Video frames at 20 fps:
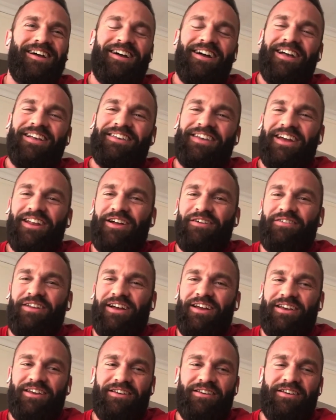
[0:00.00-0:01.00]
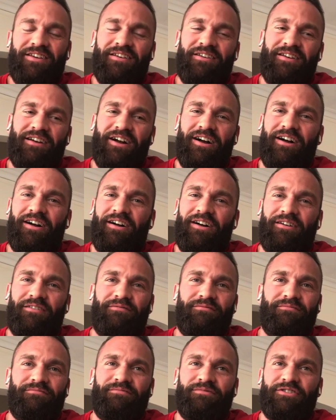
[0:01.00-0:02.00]
It kind of like
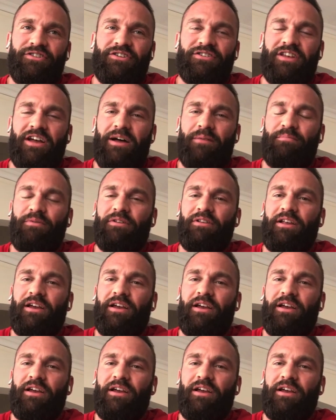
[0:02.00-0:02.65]
um, just happened.